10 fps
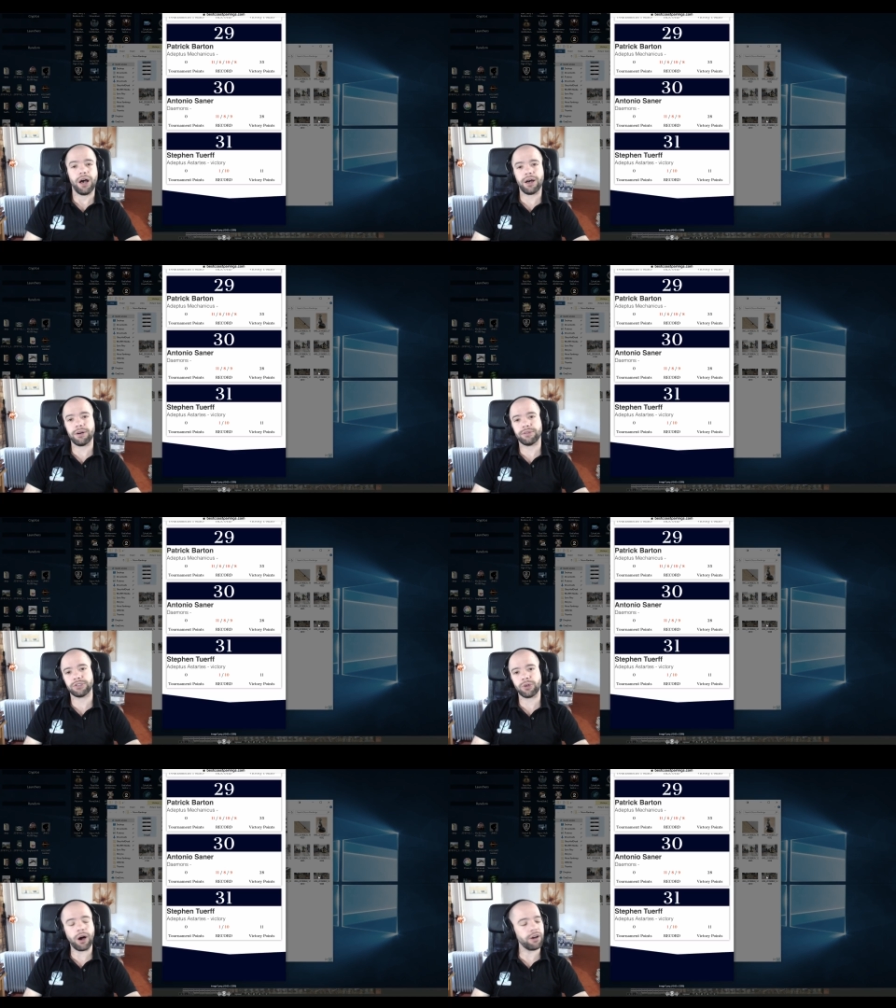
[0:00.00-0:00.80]
Uh,
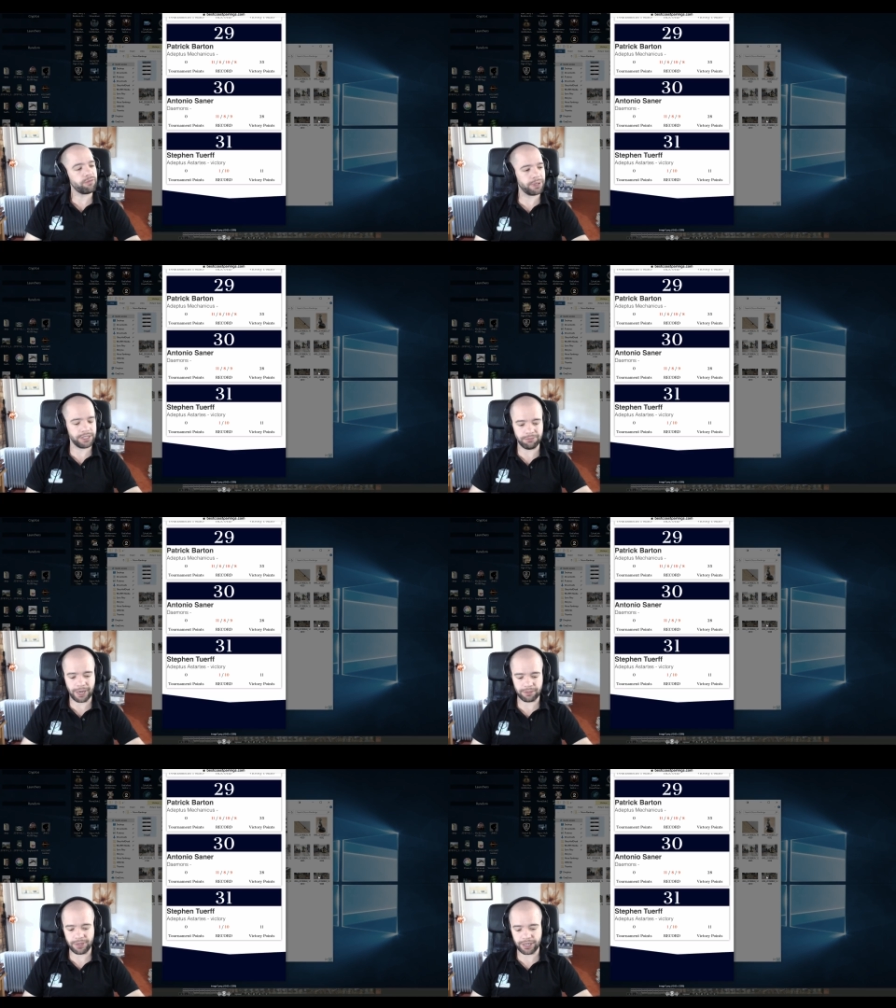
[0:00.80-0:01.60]
so I've played some
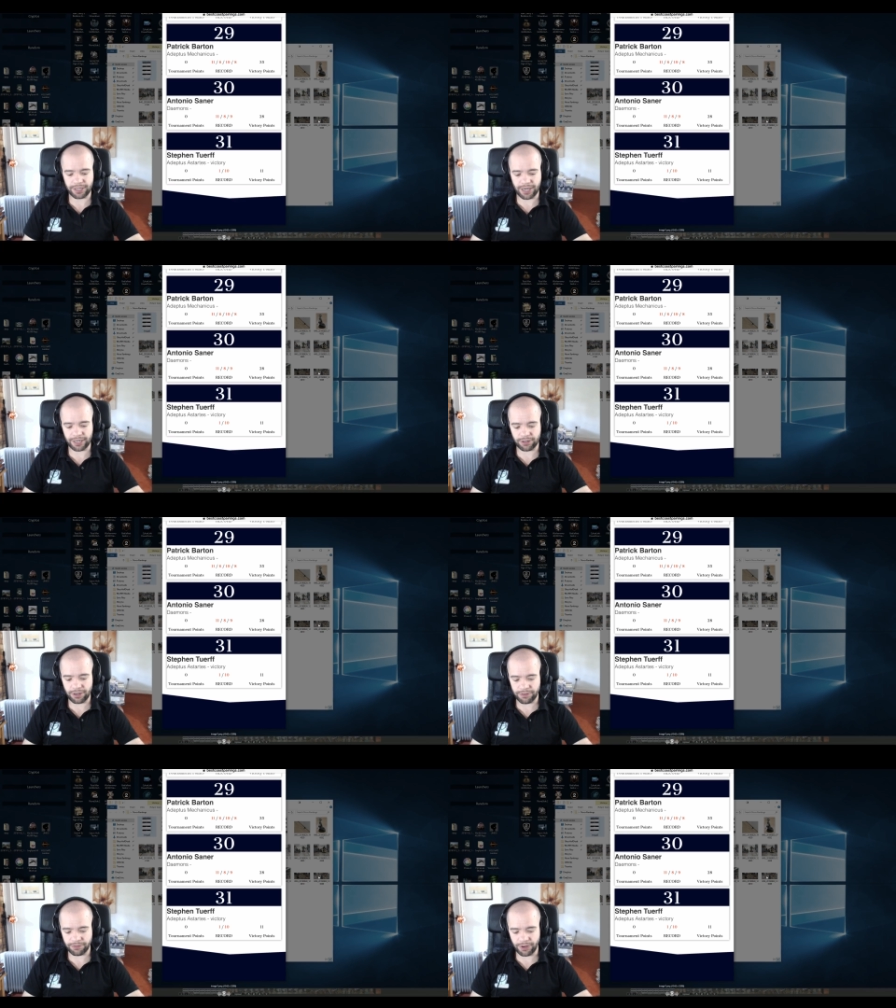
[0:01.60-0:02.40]
Admech, and
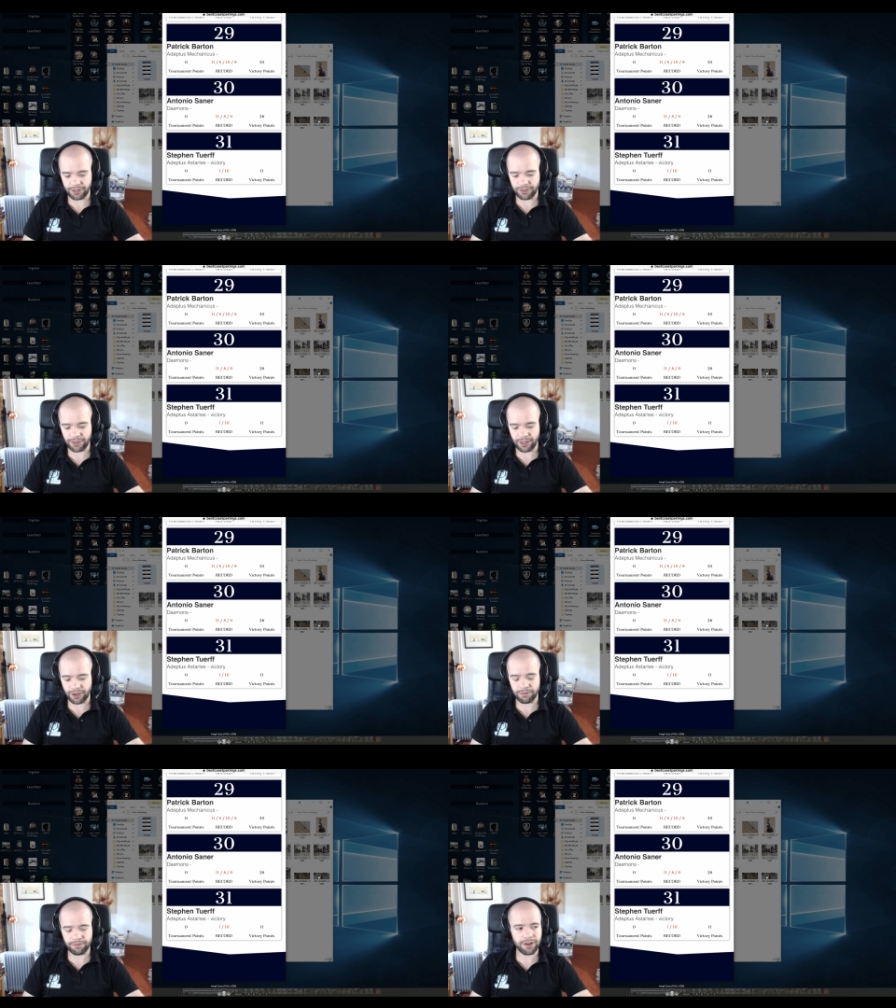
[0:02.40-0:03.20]
I find that they
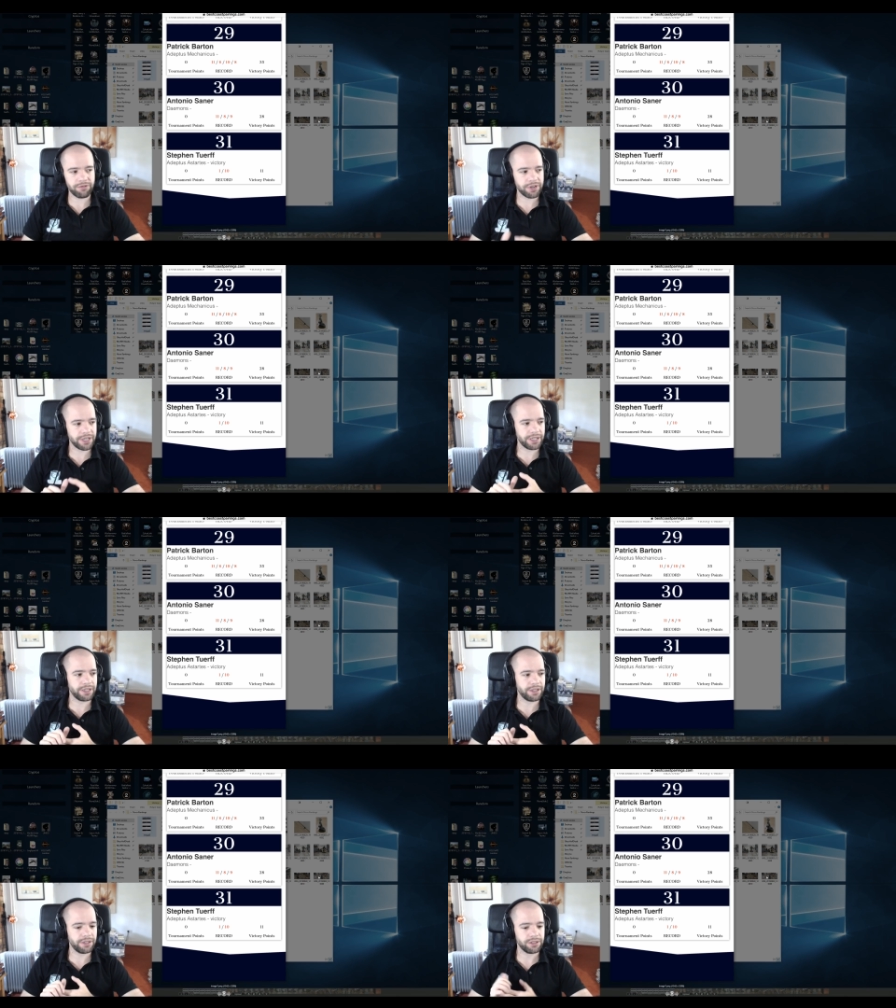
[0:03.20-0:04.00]
are
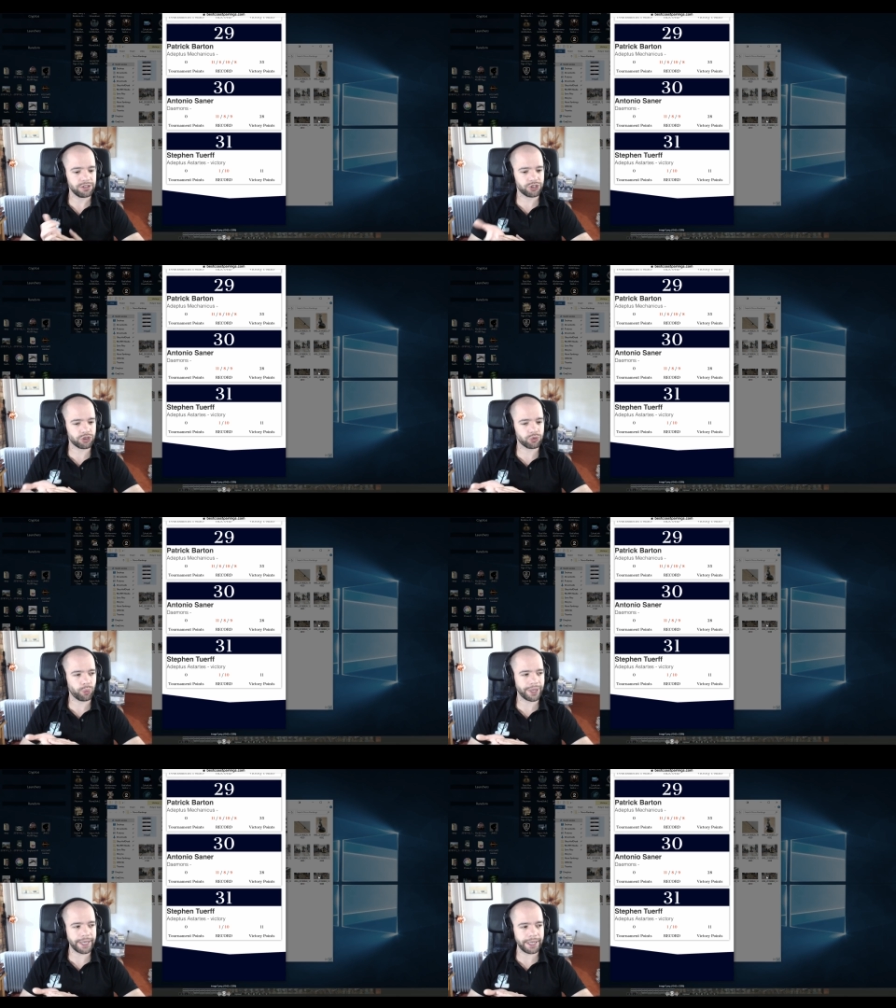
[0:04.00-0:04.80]
very
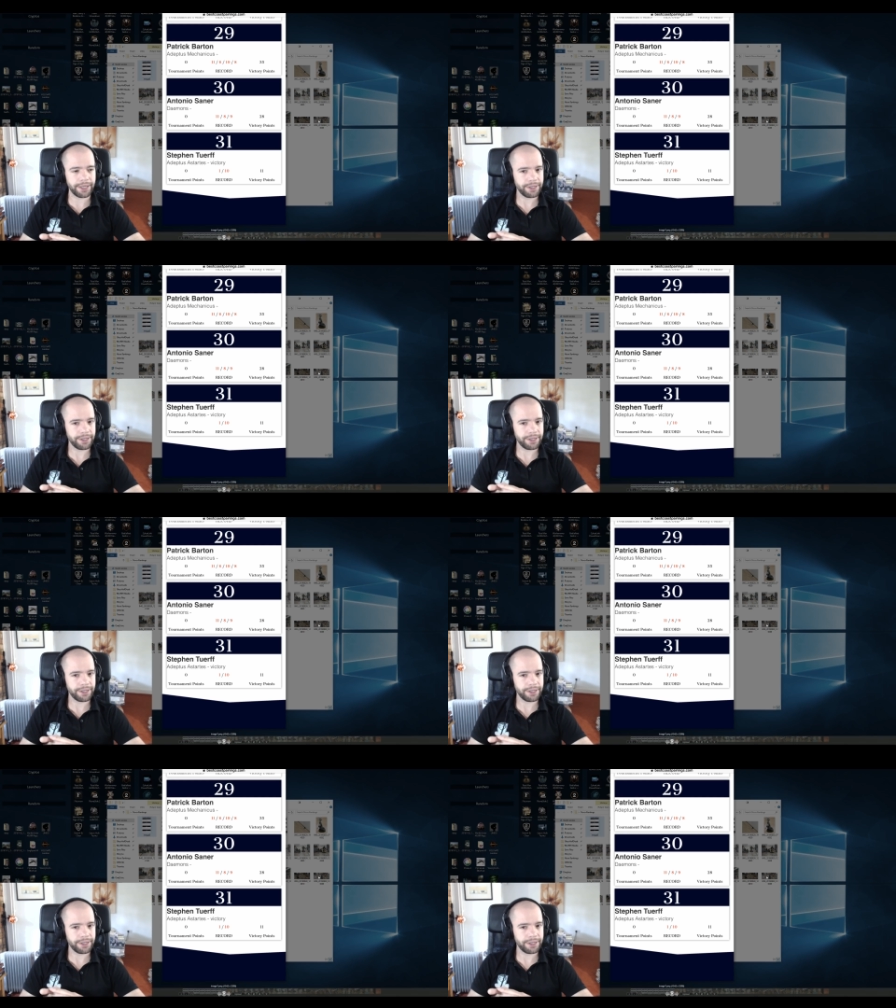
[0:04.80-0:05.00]
swingy.